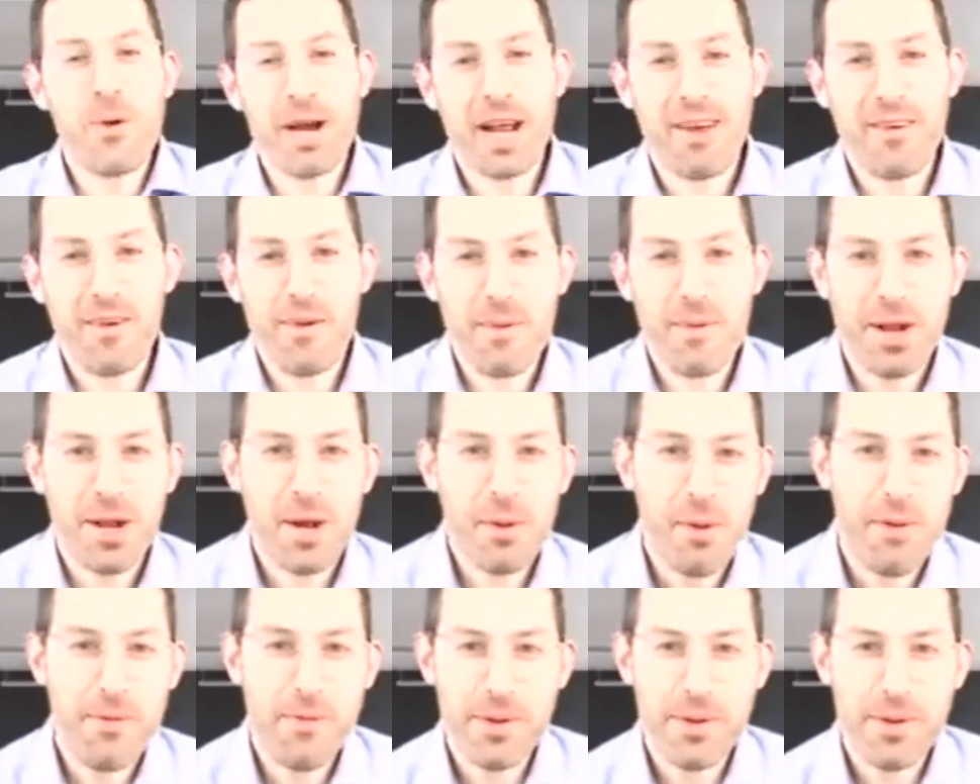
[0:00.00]
Okay, good
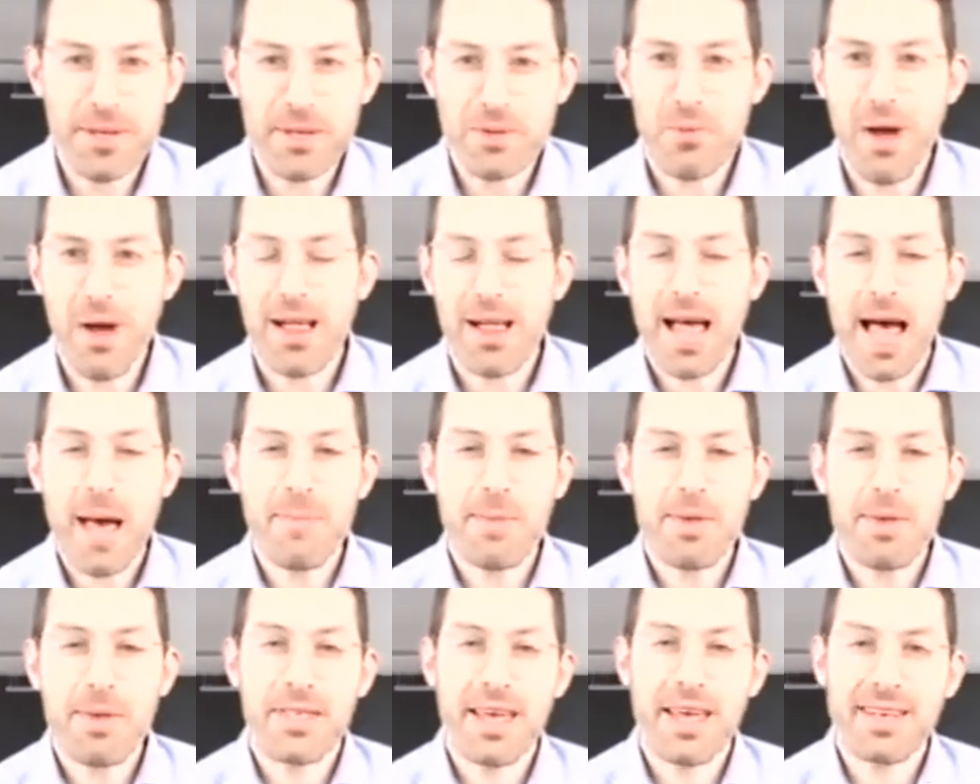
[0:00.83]
morning, everybody. Hope
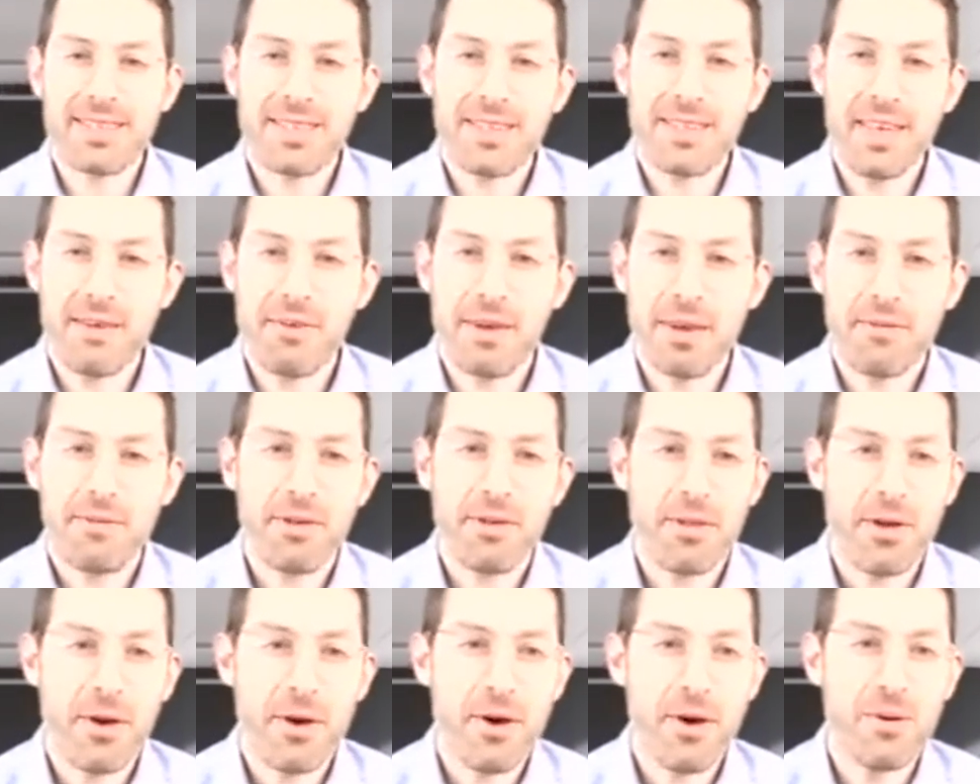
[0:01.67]
everybody's well. Happy
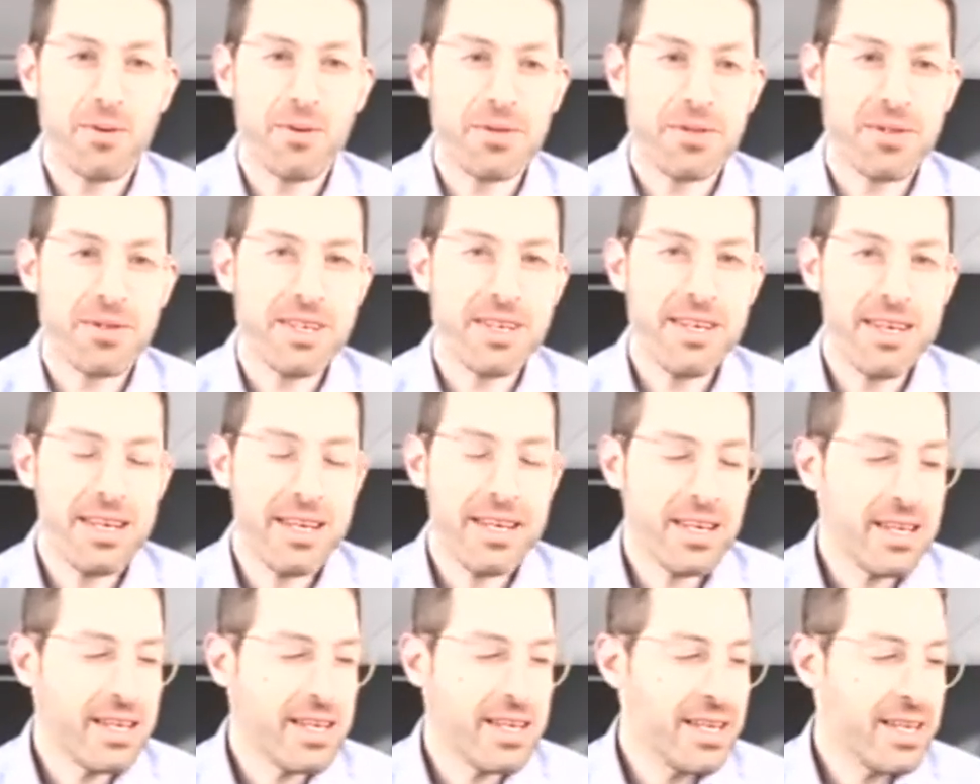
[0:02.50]
Thanksgiving for
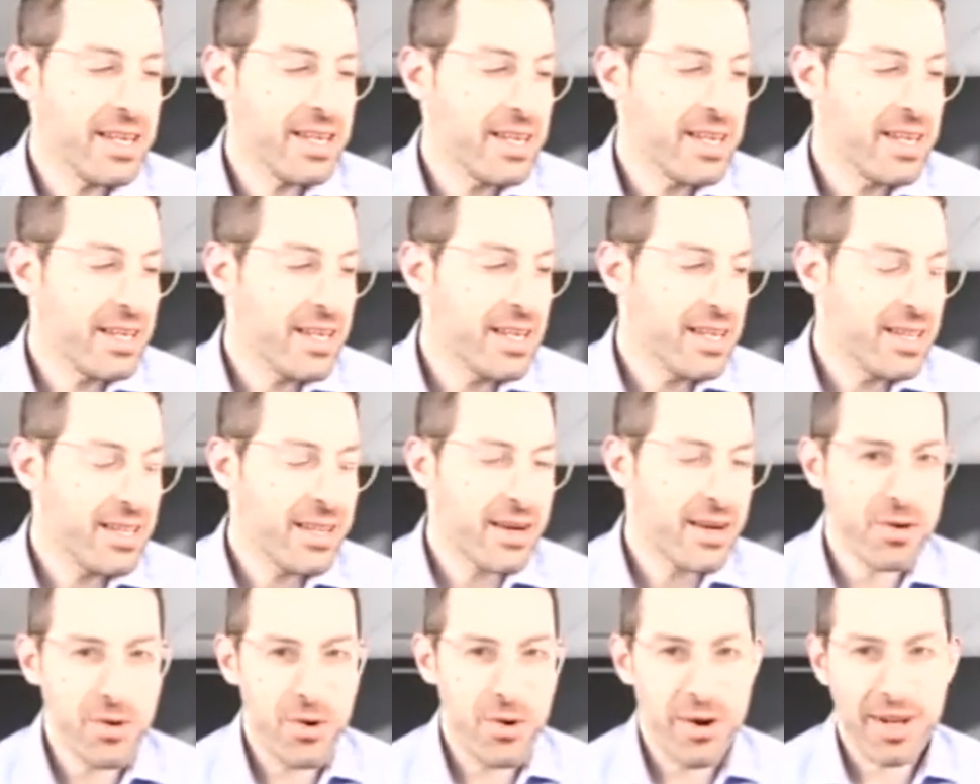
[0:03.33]
those
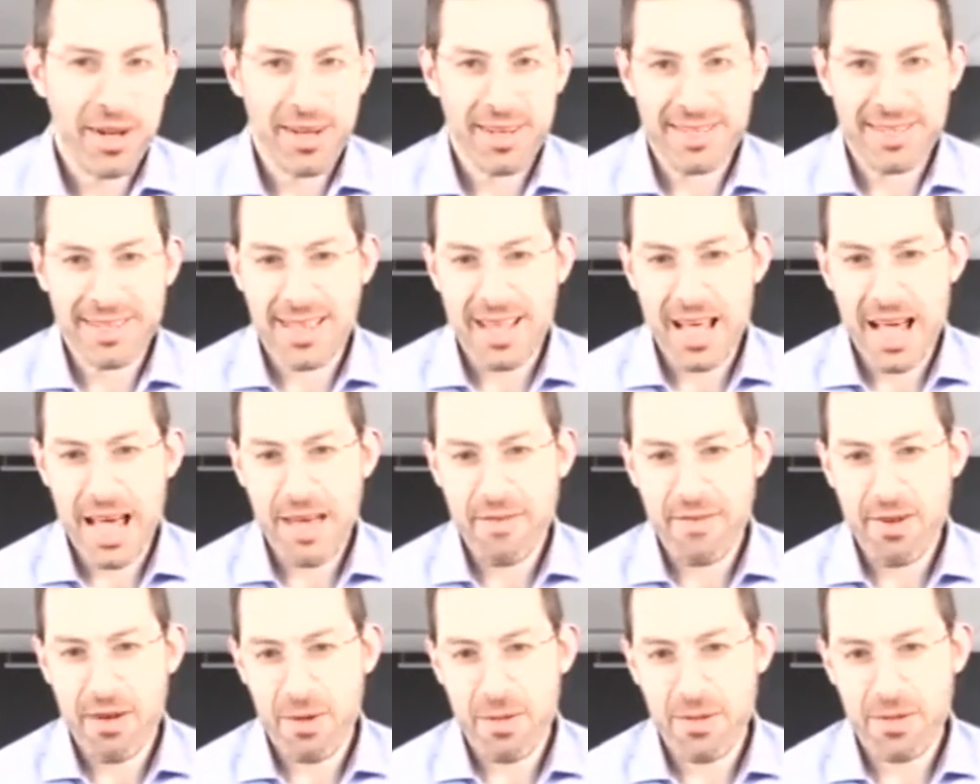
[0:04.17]
that are
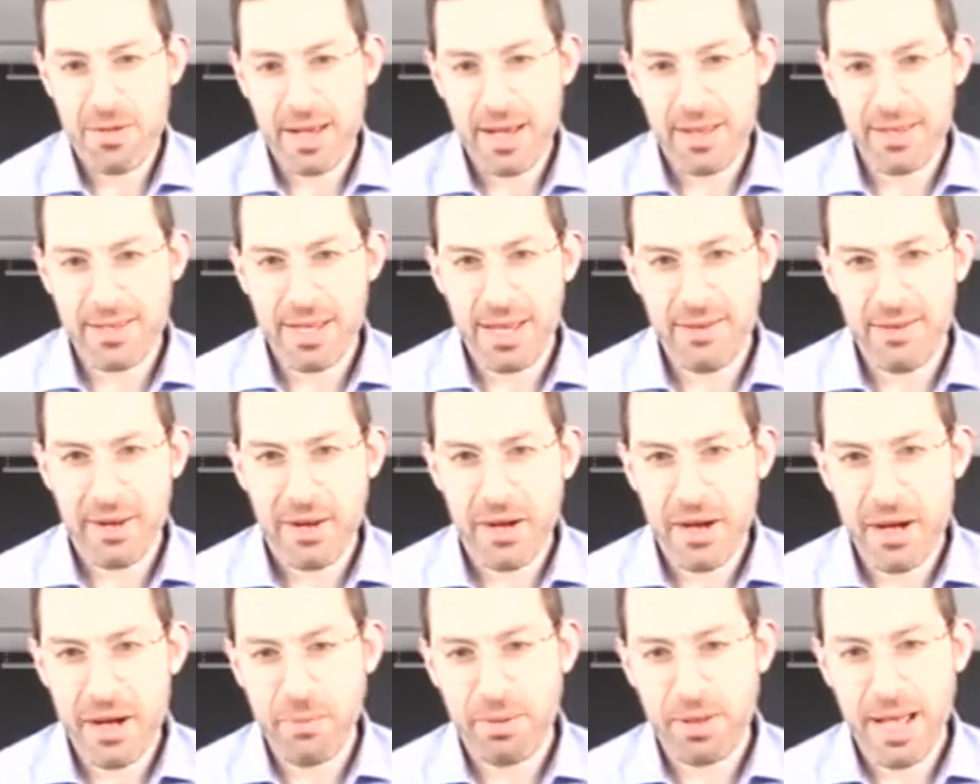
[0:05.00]
joining us live here on
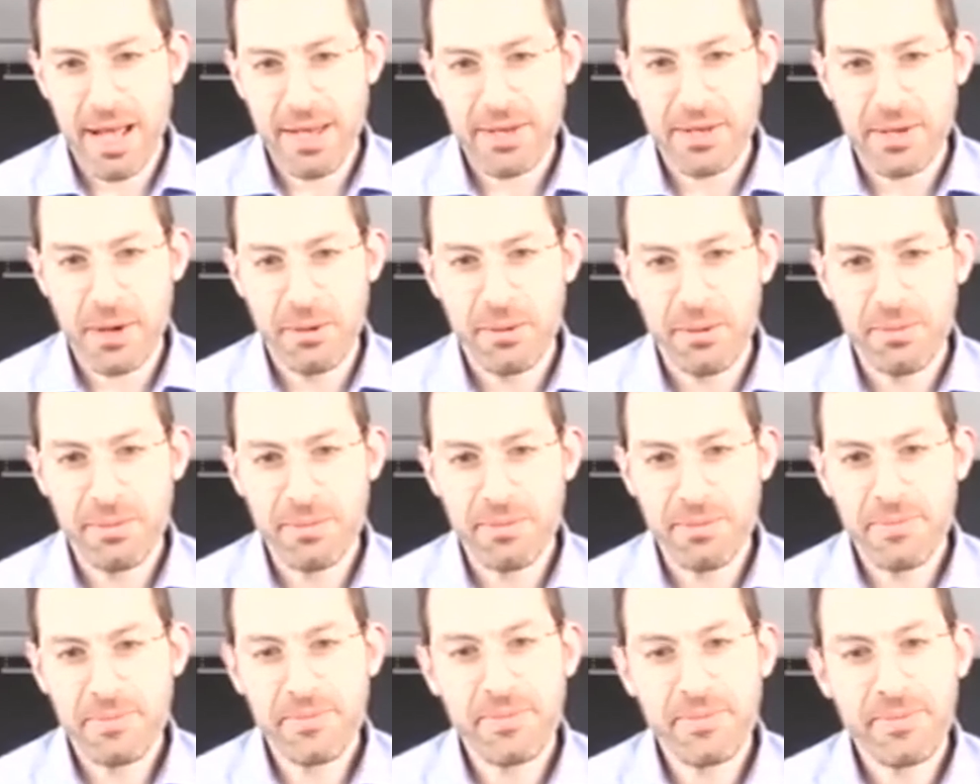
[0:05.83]
Thanksgiving. God
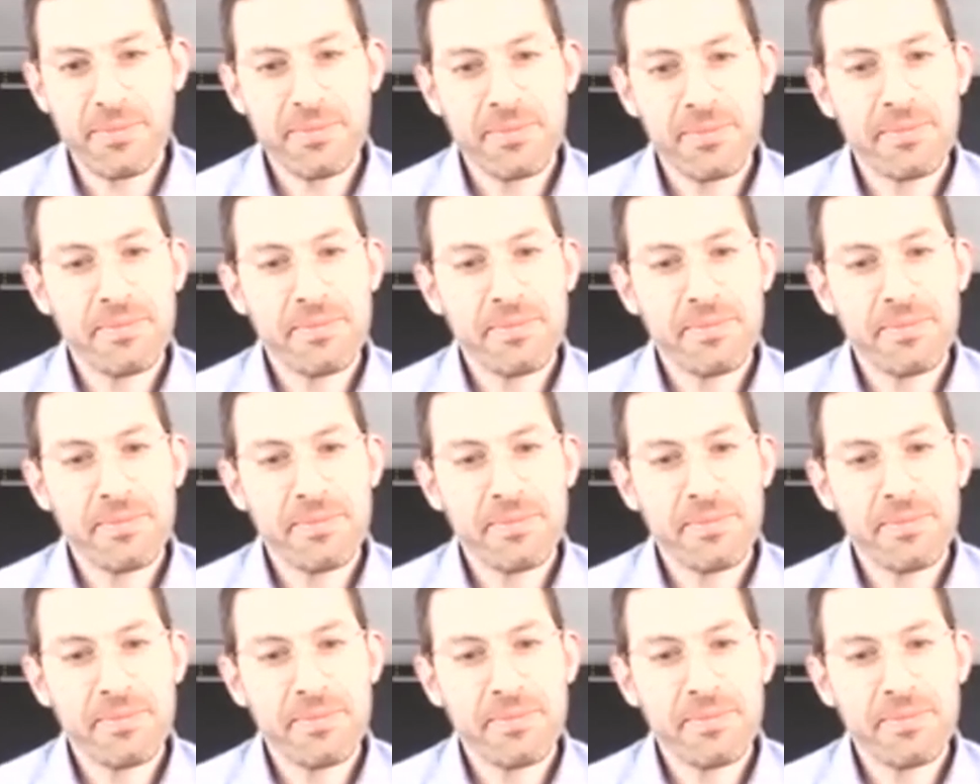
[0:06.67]
bless you.